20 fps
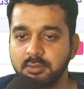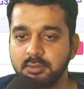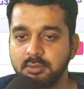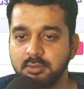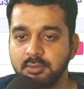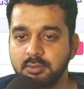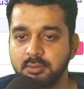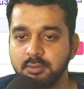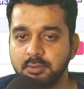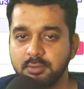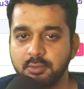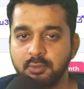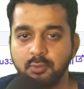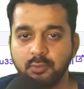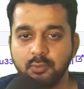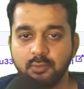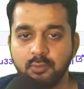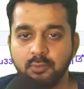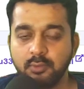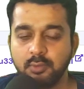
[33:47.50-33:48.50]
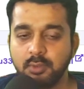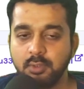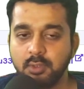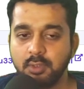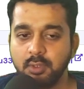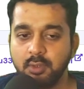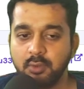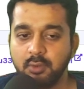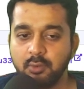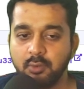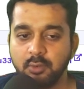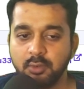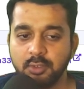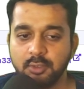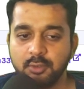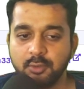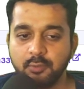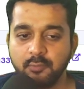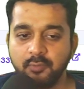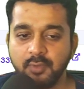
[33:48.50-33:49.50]
So okay,
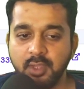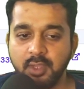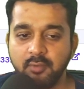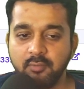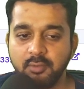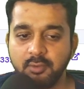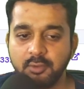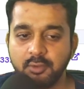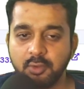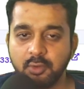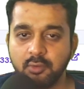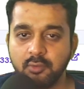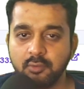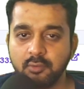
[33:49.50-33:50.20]
so we have resolved